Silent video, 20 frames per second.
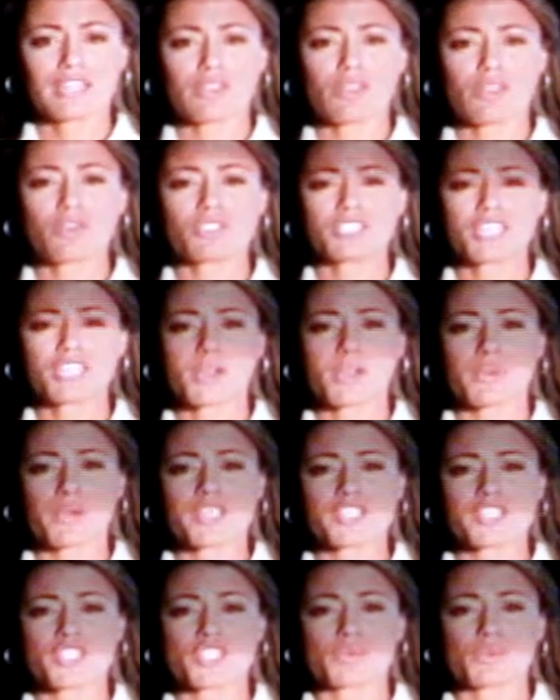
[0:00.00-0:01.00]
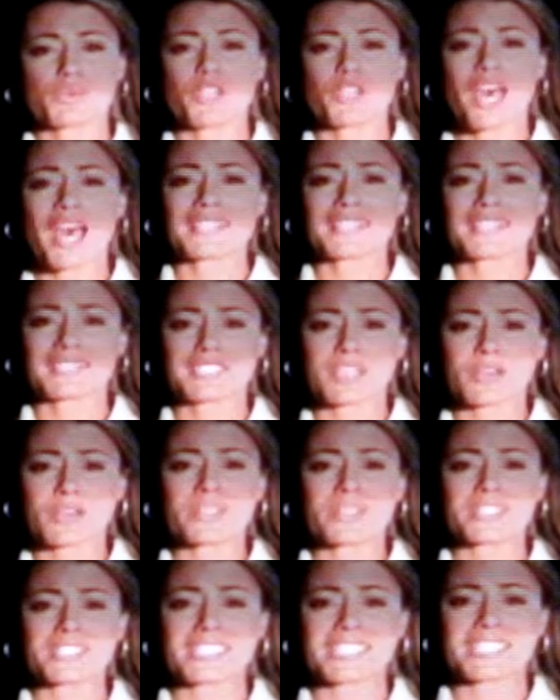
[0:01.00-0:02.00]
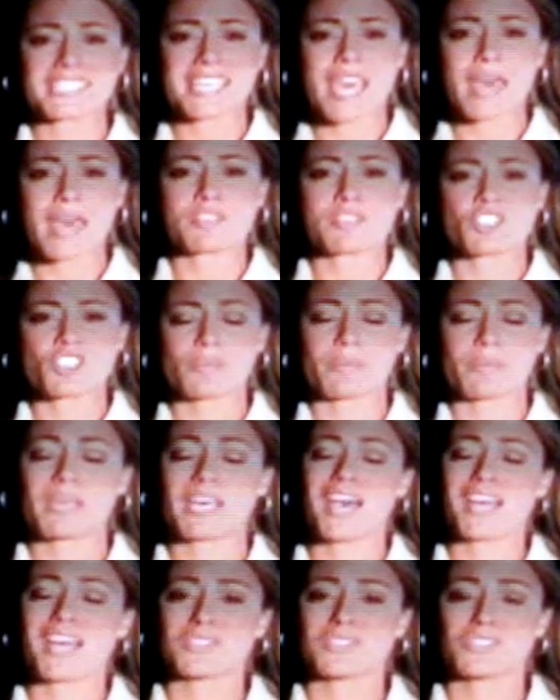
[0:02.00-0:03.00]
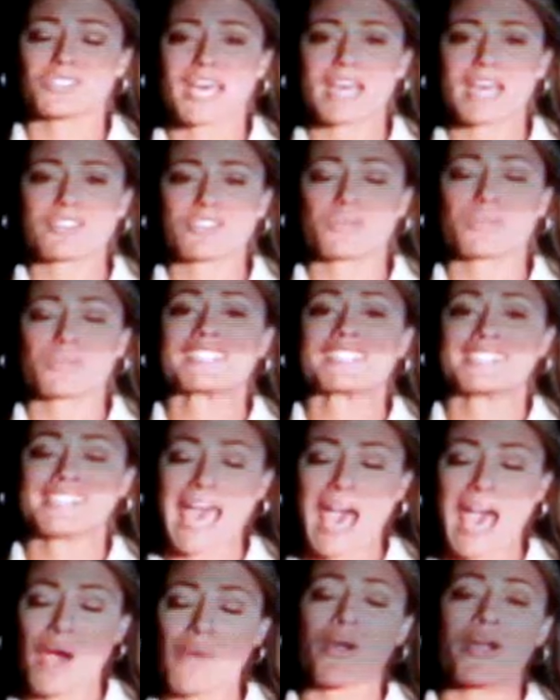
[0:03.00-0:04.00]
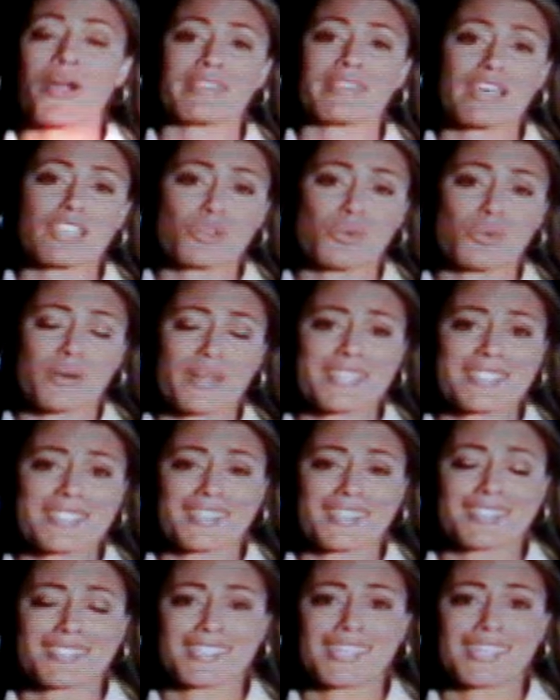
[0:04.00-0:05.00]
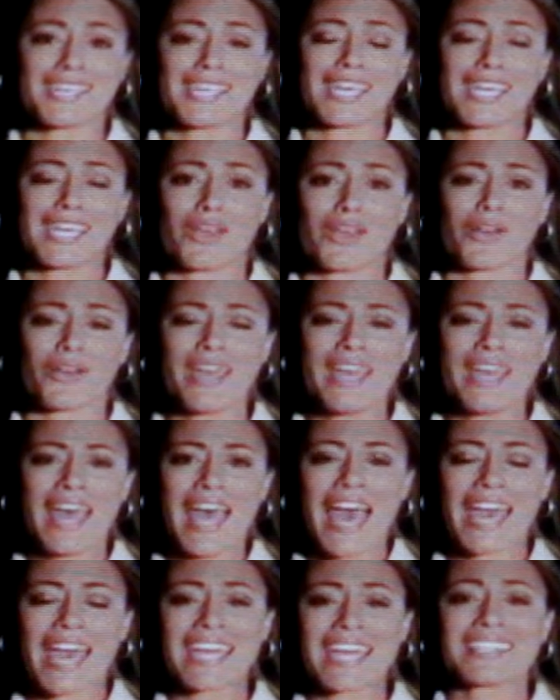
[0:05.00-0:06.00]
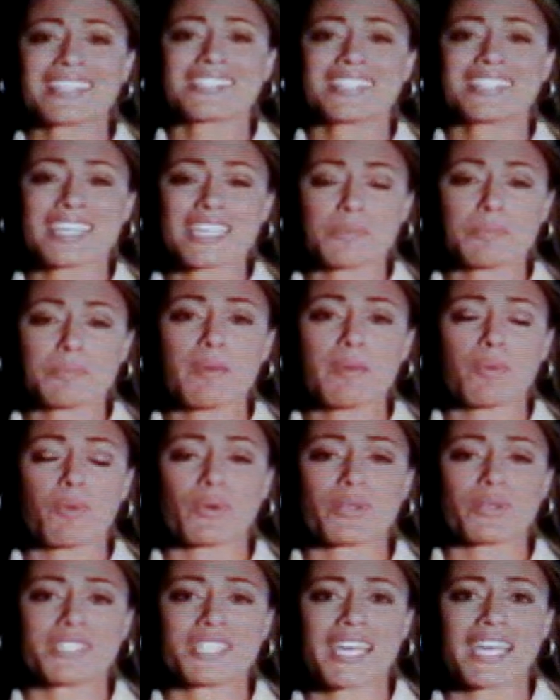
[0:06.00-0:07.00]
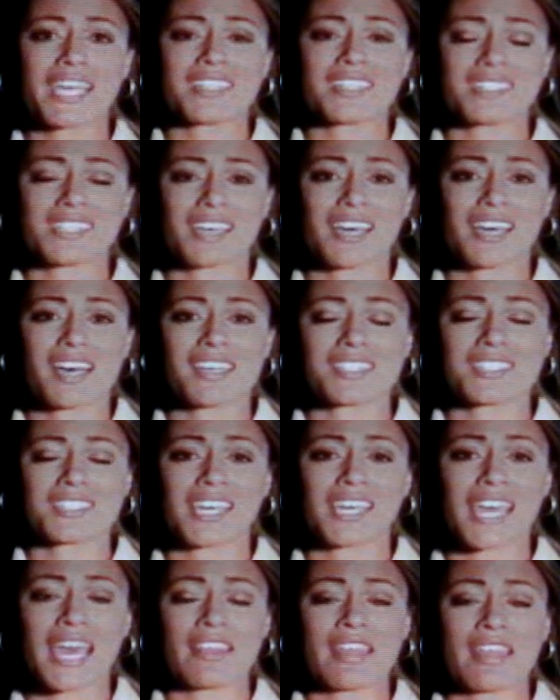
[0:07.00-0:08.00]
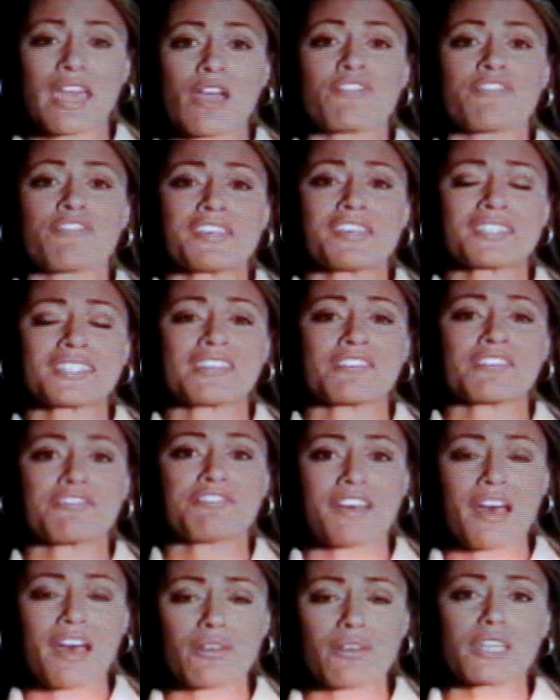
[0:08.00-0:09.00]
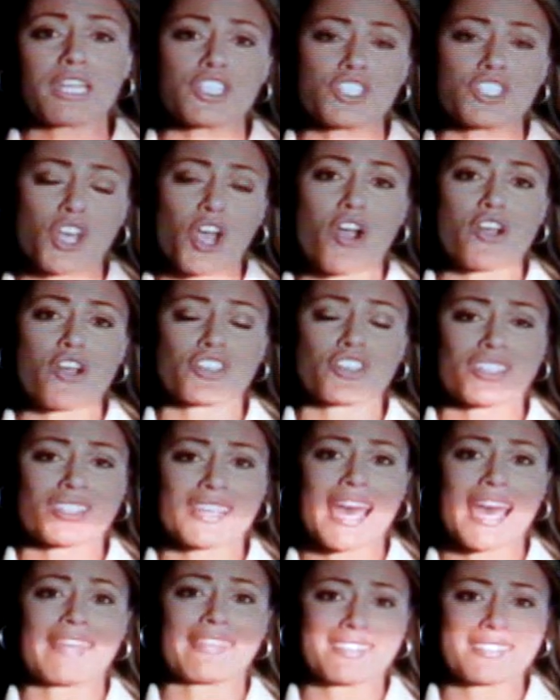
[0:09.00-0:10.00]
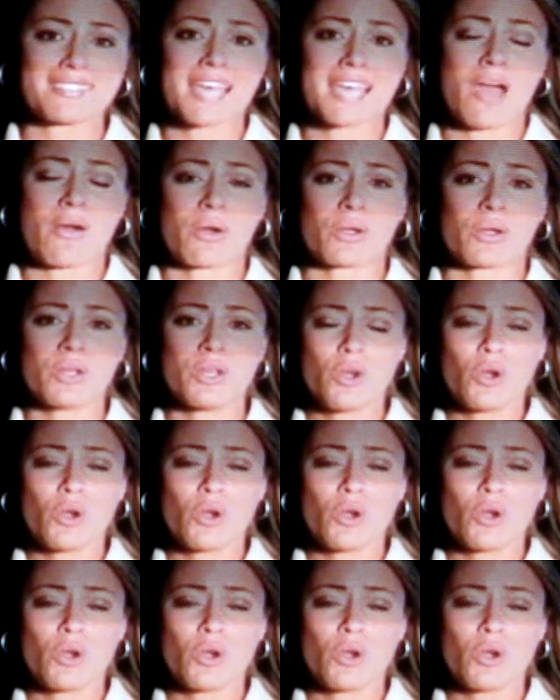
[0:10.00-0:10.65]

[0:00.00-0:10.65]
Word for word: Now, those decorations were not seriously damaged, and the Picasso statue is now wearing that 2016 gear. Again, six people were taken into custody, and they are facing felony charges at this hour.